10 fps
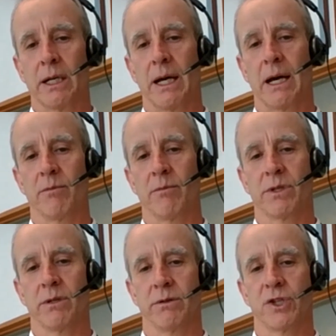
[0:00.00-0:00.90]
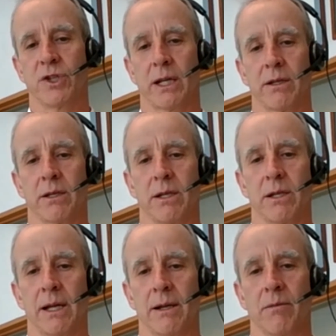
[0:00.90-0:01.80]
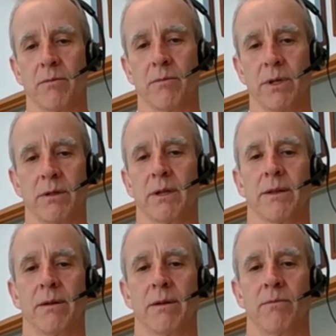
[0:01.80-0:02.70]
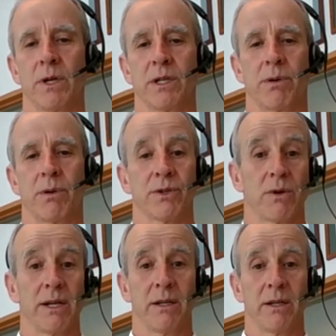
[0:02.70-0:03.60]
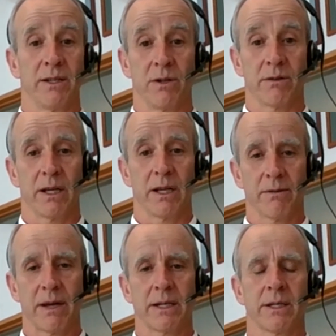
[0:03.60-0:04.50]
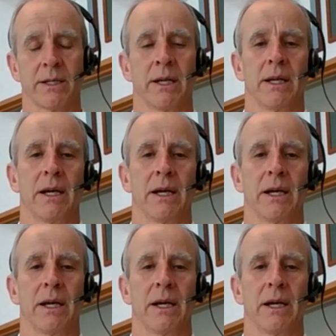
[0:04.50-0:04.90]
to check that their resting pulse rate is not elevated,